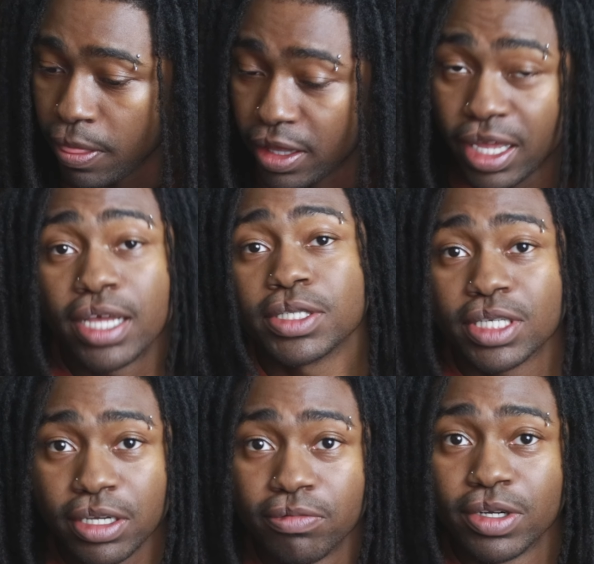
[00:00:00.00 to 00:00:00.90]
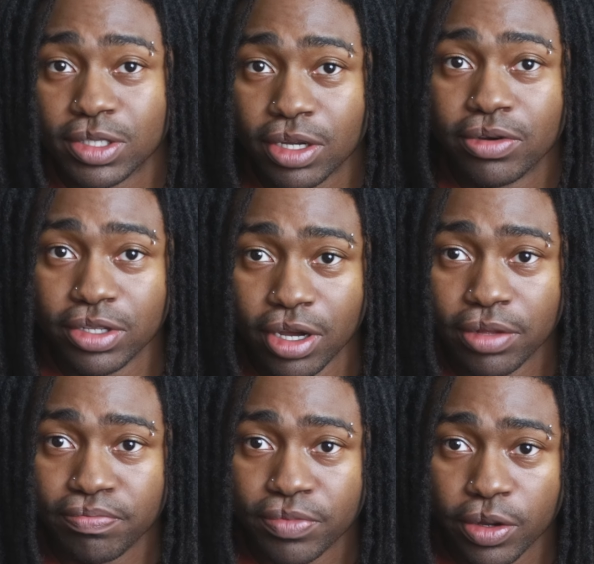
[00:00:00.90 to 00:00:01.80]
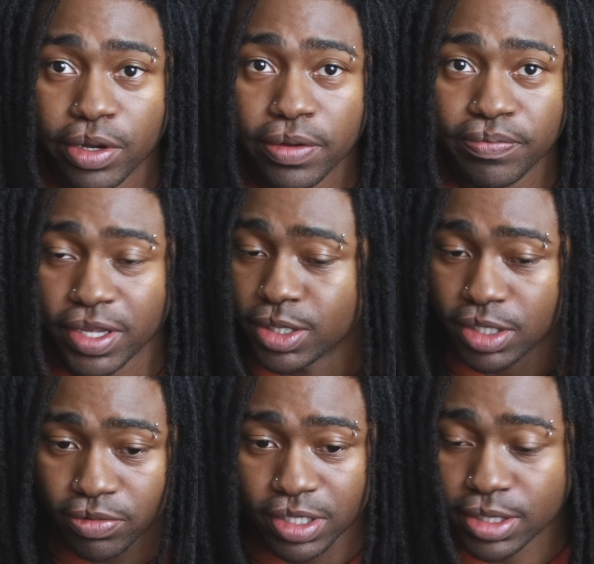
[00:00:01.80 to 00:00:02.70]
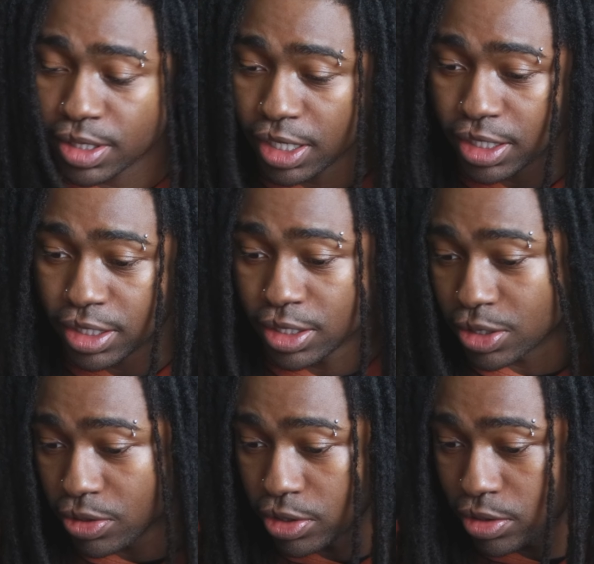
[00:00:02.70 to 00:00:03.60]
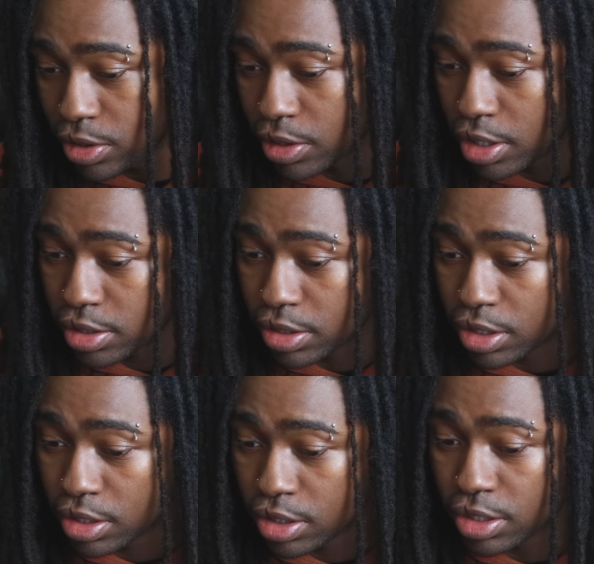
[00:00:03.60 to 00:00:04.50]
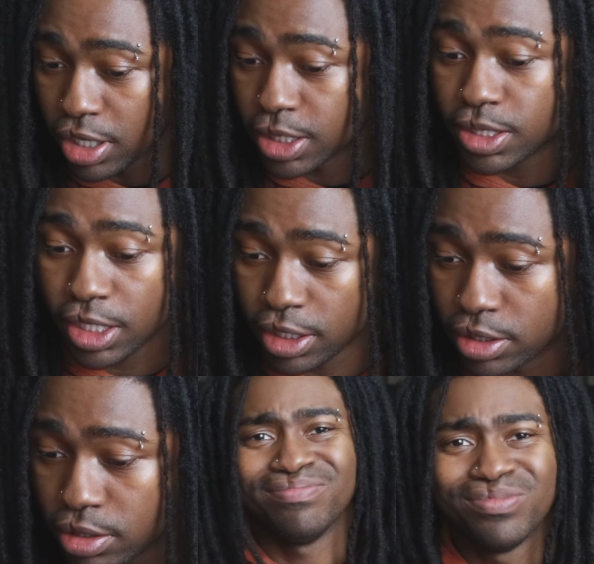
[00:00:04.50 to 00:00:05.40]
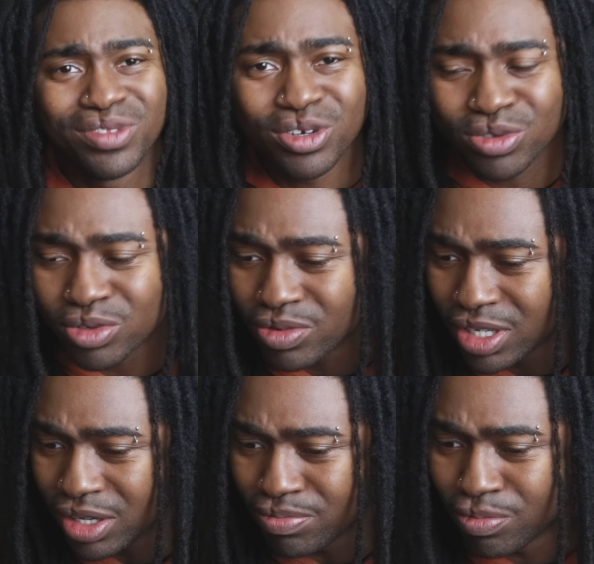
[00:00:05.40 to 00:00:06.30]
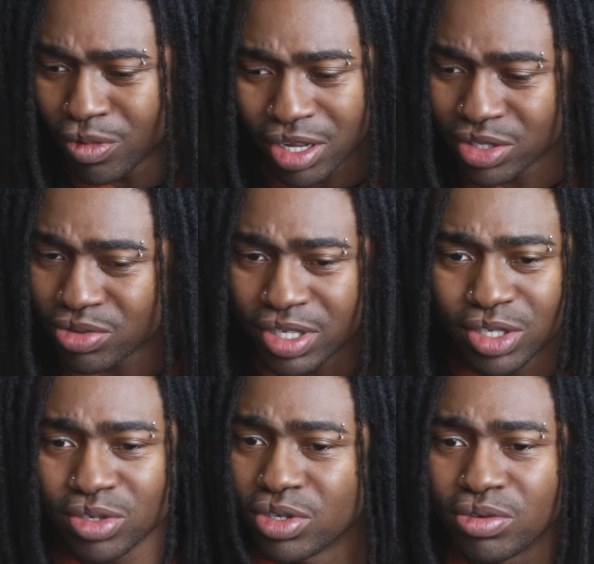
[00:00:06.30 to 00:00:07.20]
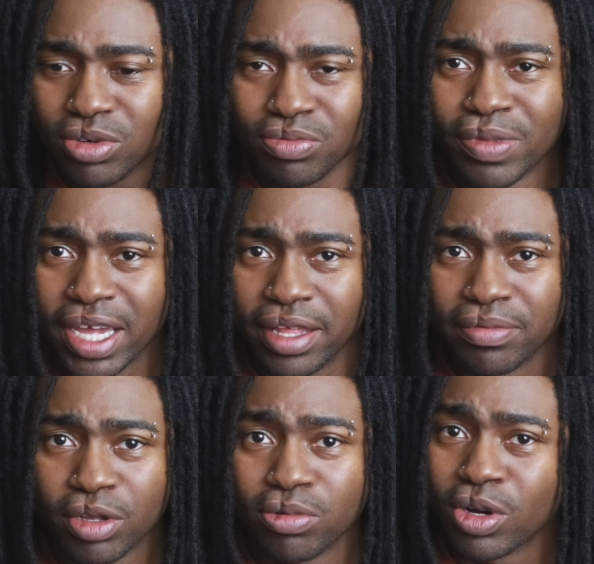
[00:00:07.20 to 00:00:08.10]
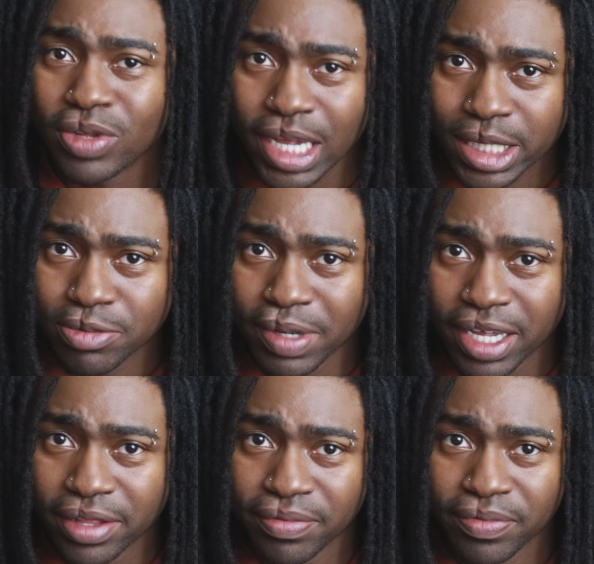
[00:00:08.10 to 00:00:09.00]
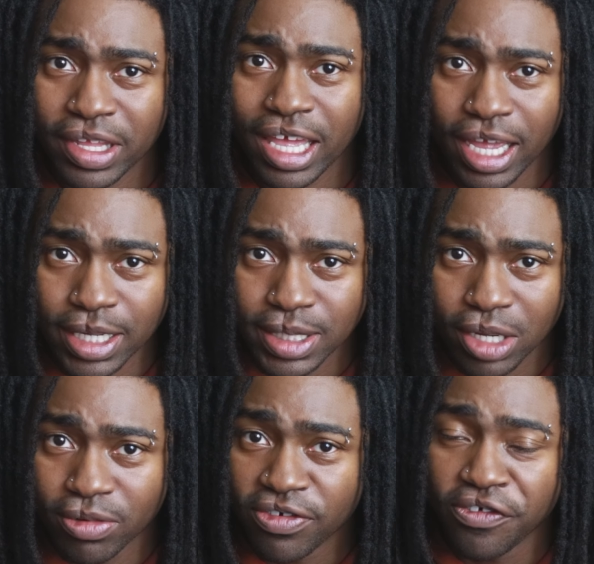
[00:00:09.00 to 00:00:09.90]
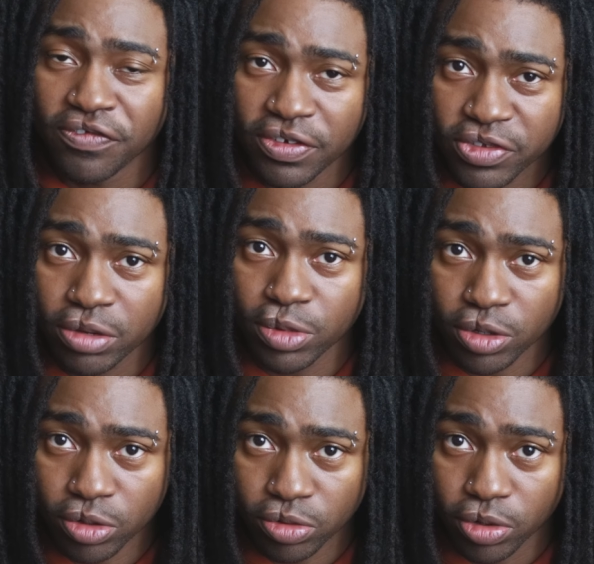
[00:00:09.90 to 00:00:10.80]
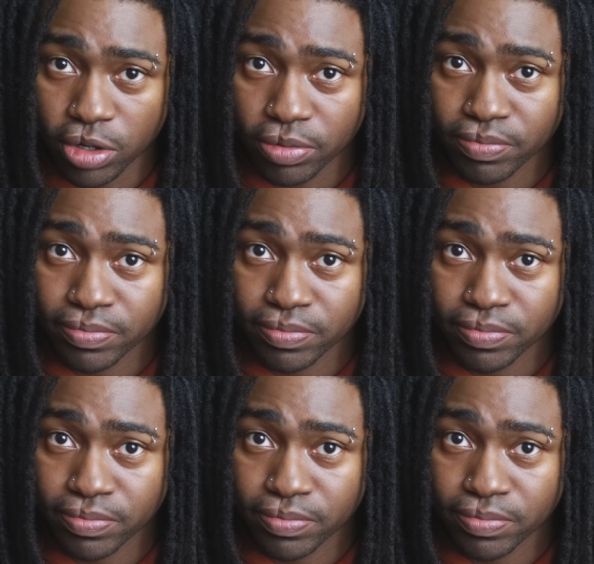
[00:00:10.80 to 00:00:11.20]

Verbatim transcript: y'all see what's going on. All right. Y'all see what he's saying to this girl. All right. Y'all see it. No 21, 22 year old man, grown ass man, hangs out with a 15 year old girl